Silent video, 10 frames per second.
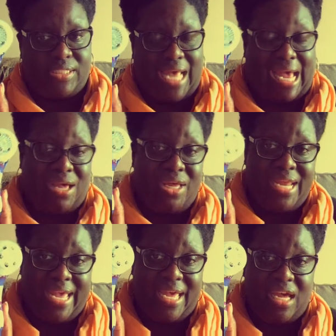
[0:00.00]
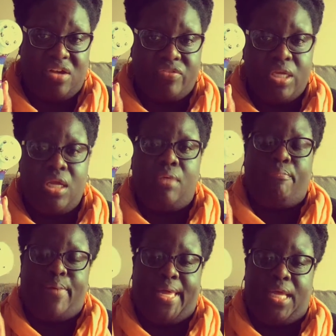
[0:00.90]
I could have,
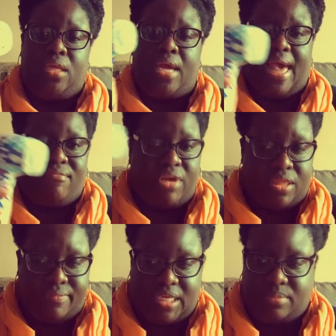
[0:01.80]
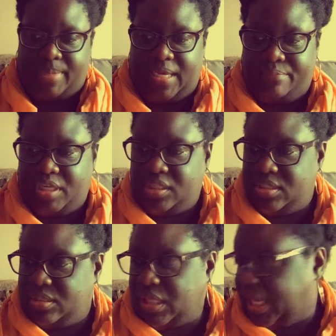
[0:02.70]
but I'd rather make the
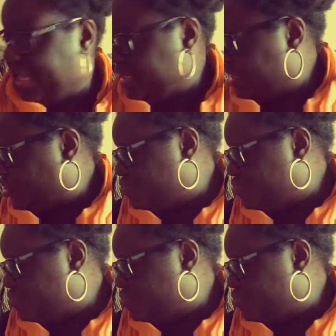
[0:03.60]
payments. And then you